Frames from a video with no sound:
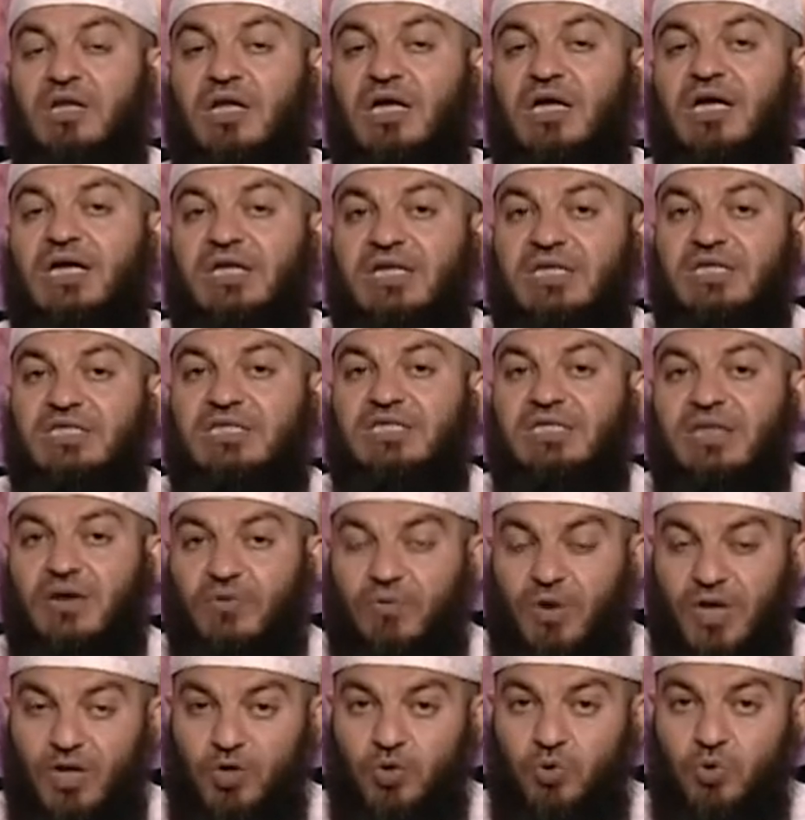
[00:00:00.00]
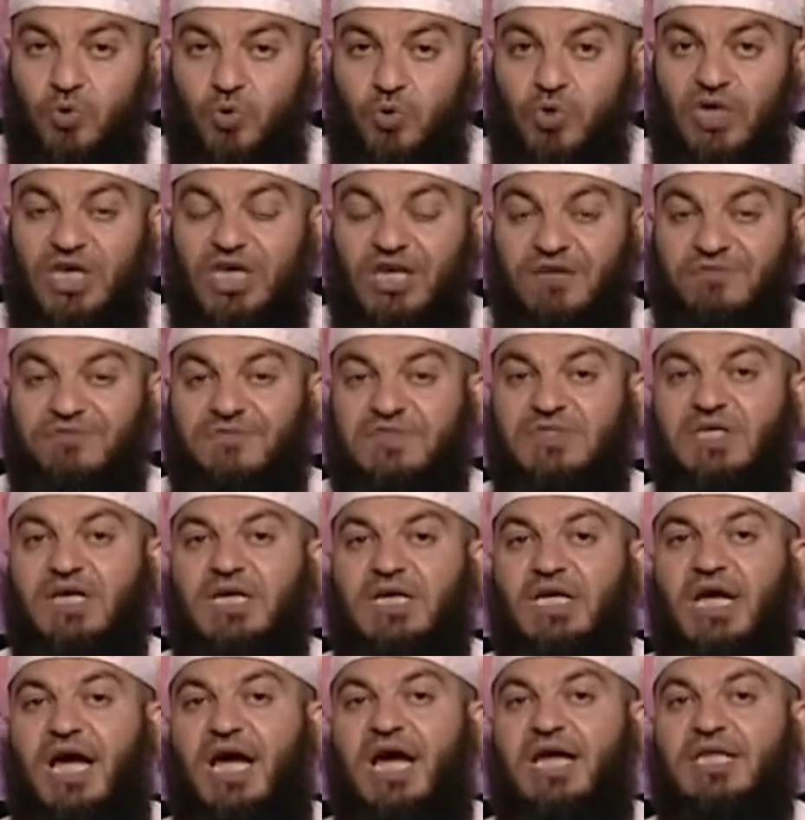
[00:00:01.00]
Allah is the one who
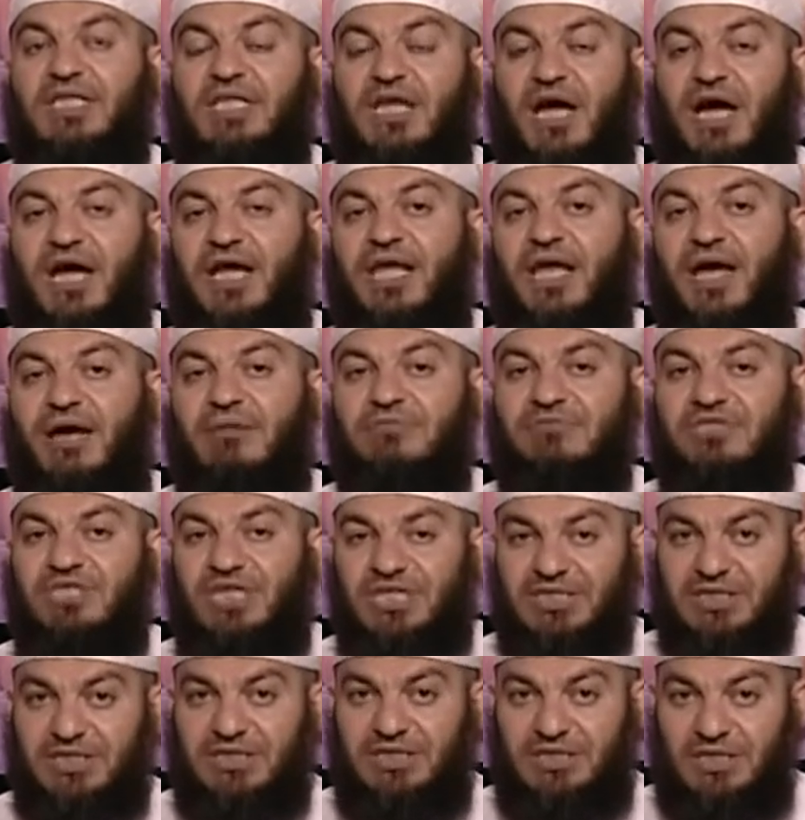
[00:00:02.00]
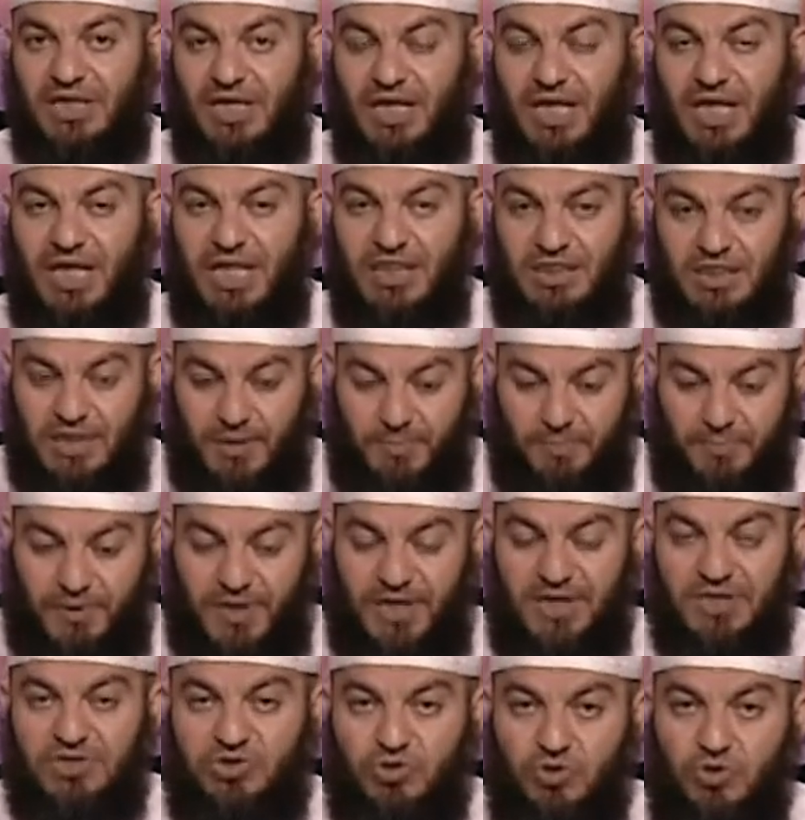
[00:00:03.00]
gives, and I am just
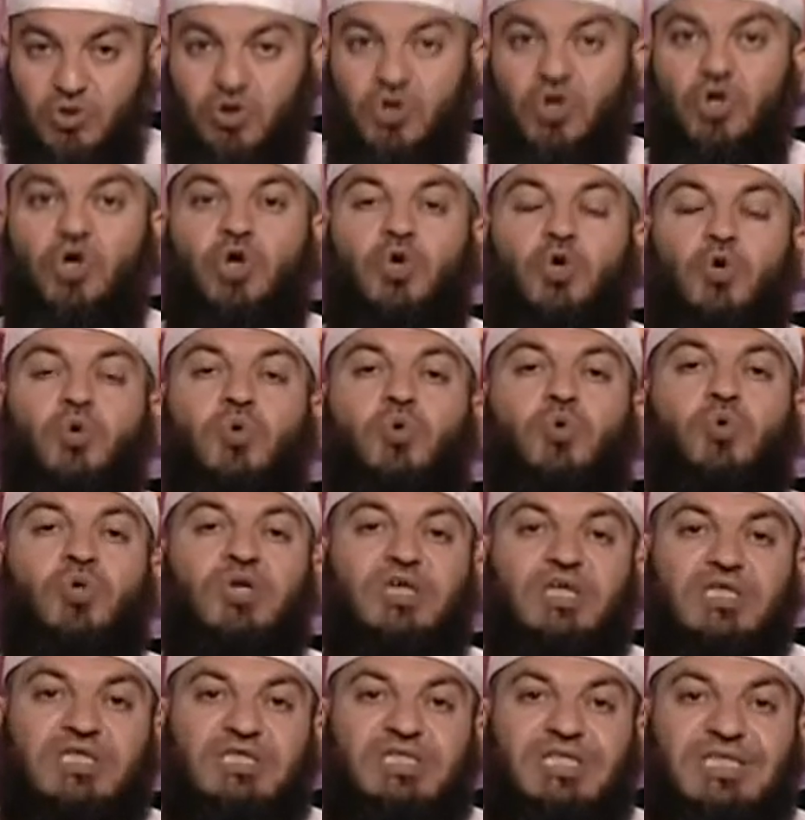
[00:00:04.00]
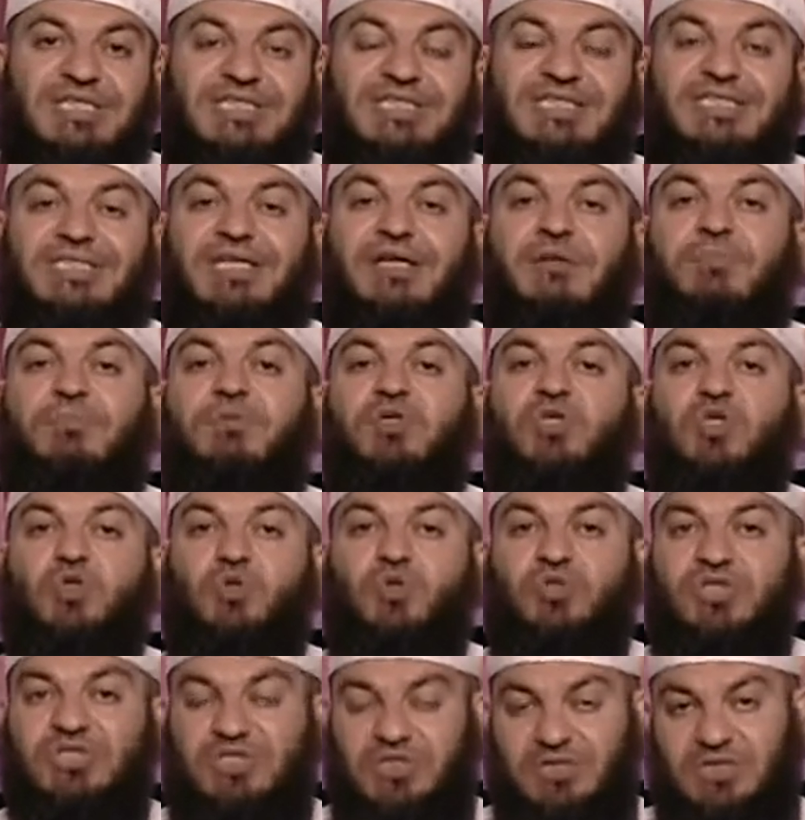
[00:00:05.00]
the person who
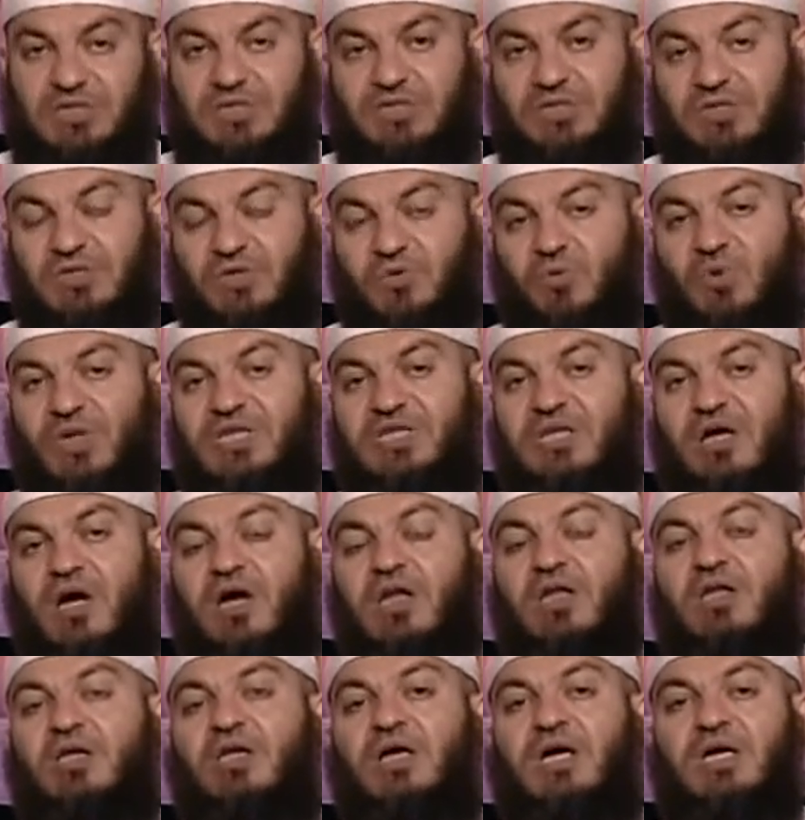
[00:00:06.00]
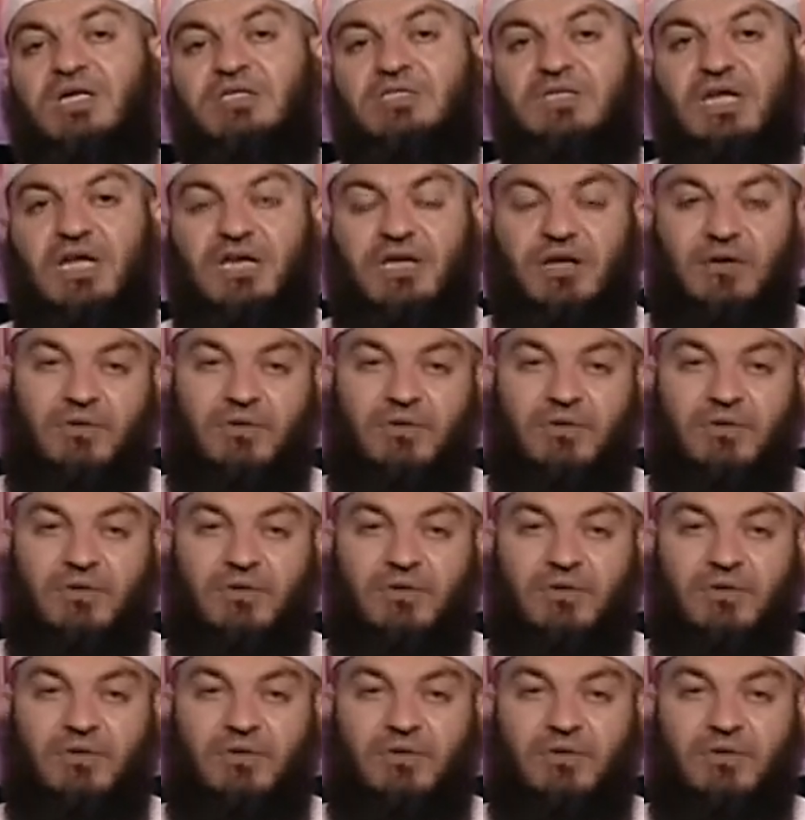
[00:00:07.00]
distributes what Allah